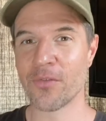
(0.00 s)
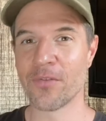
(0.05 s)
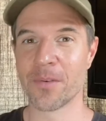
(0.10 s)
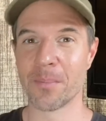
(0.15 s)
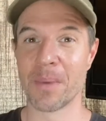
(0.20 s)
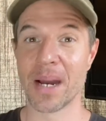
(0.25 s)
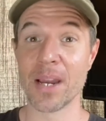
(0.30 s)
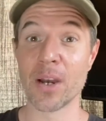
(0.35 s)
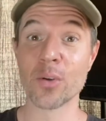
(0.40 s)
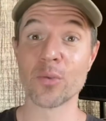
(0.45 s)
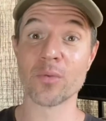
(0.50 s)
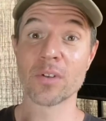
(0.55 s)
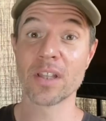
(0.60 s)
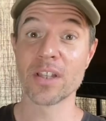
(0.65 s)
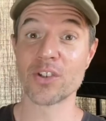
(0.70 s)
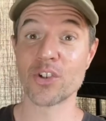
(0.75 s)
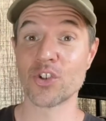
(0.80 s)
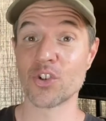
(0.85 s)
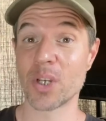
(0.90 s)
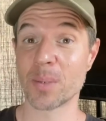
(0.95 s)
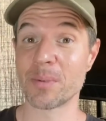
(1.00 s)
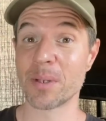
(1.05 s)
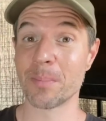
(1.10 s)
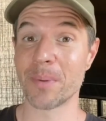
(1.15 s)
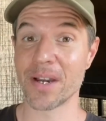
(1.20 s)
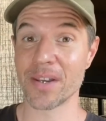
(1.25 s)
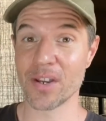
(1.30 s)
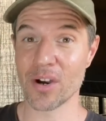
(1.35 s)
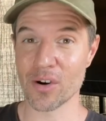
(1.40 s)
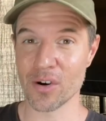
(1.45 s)
and my own relationship to
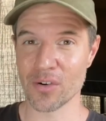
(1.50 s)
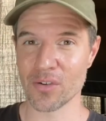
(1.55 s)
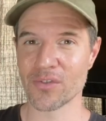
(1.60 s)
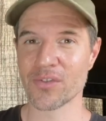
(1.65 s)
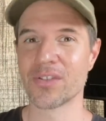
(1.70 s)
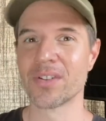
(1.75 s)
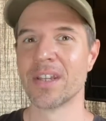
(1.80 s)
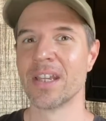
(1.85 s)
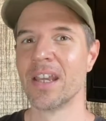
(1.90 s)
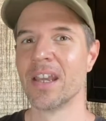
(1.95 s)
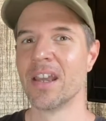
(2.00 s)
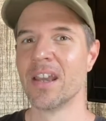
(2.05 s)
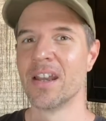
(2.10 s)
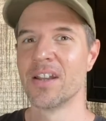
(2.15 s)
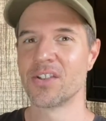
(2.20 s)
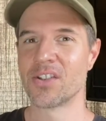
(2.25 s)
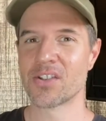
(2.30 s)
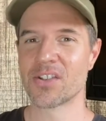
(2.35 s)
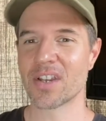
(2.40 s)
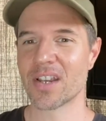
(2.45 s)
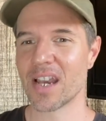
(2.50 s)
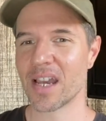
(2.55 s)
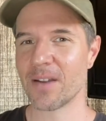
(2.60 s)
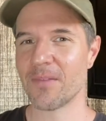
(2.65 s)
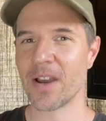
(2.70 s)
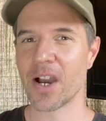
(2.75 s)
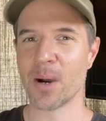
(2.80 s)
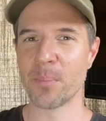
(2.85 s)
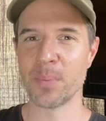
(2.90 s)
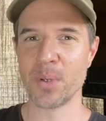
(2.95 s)
binaurals, just to kind of
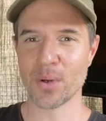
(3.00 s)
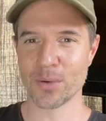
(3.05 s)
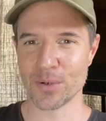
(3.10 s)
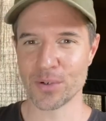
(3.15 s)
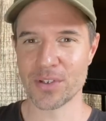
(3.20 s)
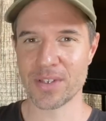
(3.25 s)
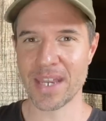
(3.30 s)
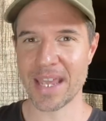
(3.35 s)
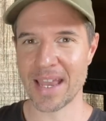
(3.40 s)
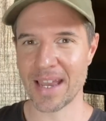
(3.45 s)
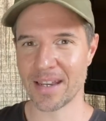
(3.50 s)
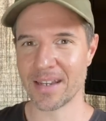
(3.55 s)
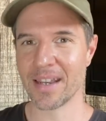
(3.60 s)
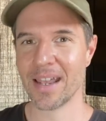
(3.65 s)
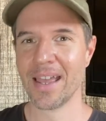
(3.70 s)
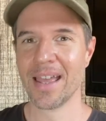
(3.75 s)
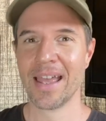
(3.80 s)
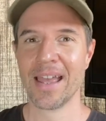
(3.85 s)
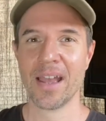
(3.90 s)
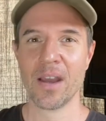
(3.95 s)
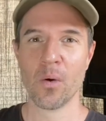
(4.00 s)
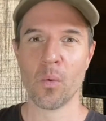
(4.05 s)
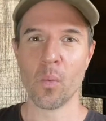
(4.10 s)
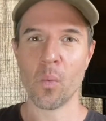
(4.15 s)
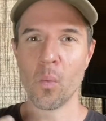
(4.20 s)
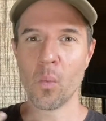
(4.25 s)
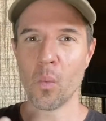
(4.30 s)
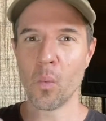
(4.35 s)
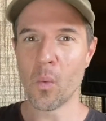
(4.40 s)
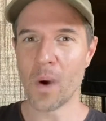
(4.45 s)
help you understand
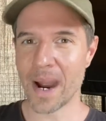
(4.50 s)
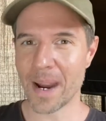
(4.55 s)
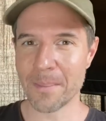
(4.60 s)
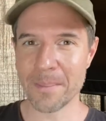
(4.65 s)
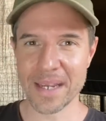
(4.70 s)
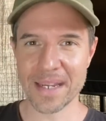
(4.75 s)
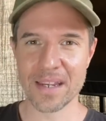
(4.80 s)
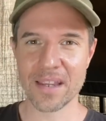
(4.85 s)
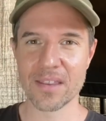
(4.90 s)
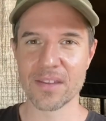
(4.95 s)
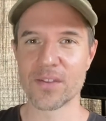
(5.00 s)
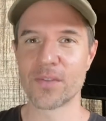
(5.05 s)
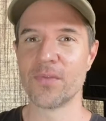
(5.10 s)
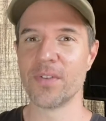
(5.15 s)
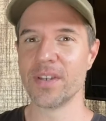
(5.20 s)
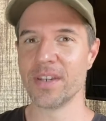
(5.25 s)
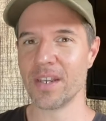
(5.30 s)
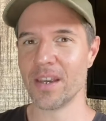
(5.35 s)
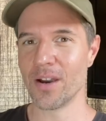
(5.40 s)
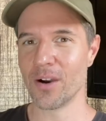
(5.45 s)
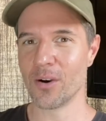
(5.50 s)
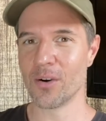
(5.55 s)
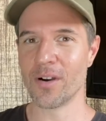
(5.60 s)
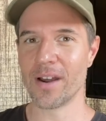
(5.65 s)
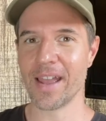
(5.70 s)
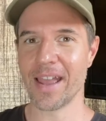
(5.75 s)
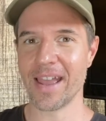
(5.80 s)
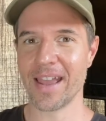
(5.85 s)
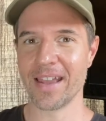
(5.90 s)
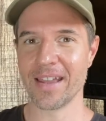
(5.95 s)
why I'm making this video
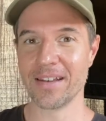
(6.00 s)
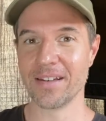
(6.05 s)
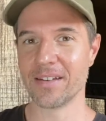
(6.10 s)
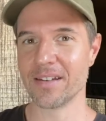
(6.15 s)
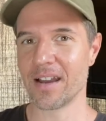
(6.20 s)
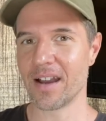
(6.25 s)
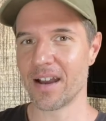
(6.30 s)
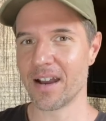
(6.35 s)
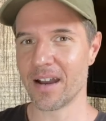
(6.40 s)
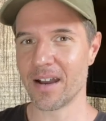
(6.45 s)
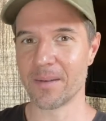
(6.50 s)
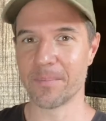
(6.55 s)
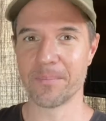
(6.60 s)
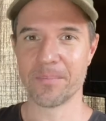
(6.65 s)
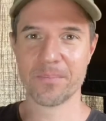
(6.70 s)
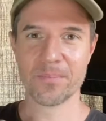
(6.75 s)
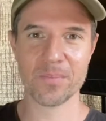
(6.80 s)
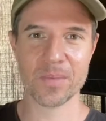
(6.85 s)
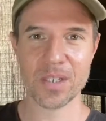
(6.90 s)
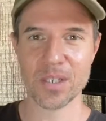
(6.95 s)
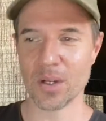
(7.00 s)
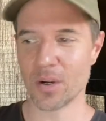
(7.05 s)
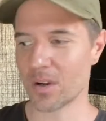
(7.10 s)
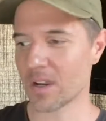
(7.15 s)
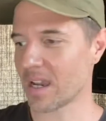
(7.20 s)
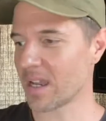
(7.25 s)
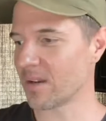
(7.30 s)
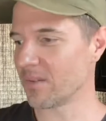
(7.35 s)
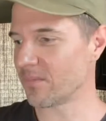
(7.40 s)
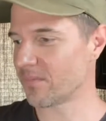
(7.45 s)
and, uh, you know,
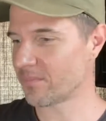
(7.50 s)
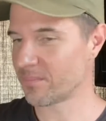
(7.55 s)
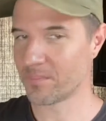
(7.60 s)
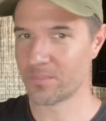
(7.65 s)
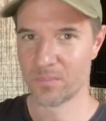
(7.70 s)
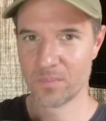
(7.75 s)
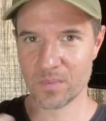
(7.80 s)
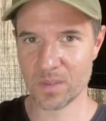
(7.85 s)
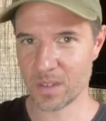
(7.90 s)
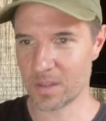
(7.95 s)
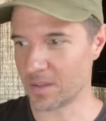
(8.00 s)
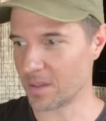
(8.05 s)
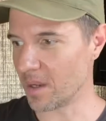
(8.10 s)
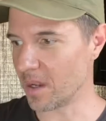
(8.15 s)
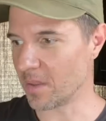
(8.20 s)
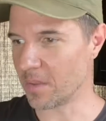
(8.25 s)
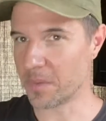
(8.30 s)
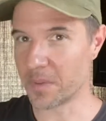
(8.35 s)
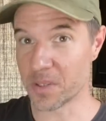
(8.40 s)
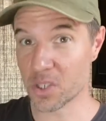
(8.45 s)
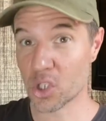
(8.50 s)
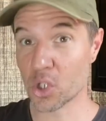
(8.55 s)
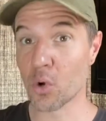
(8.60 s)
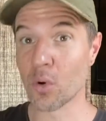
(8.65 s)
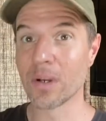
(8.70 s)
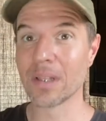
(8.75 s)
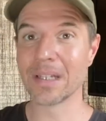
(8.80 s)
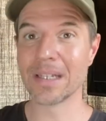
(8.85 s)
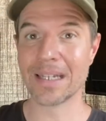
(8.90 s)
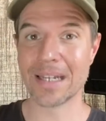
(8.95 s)
kind of the, the
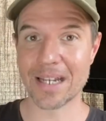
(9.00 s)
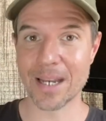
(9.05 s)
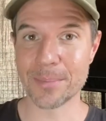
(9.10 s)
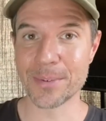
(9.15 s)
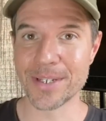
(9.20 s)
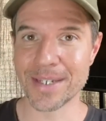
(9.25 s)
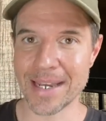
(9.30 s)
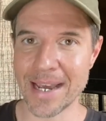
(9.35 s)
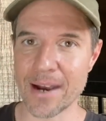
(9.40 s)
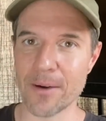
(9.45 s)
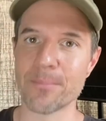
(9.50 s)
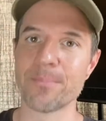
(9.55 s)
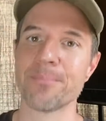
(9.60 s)
story leading up to now.